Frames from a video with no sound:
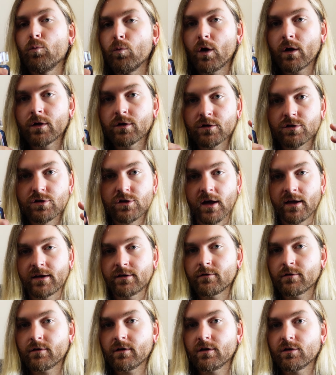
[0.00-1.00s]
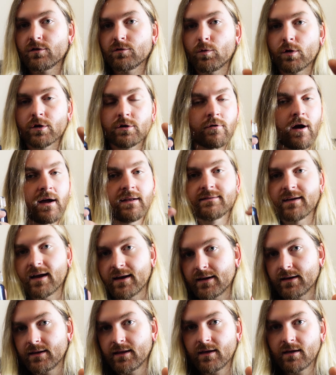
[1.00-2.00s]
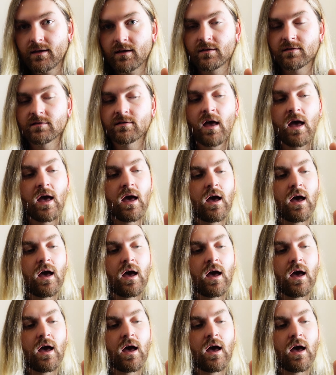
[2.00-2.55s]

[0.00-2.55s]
what your gender is, what your identity is,